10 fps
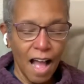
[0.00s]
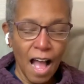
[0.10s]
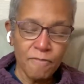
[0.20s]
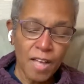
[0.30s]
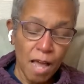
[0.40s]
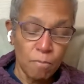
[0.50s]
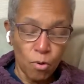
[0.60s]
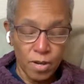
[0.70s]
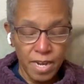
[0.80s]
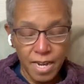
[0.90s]
I've got
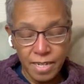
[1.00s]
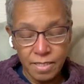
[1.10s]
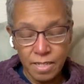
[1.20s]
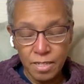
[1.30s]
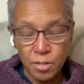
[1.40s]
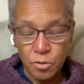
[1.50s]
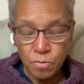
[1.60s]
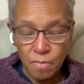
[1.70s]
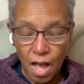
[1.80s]
more knitting to do.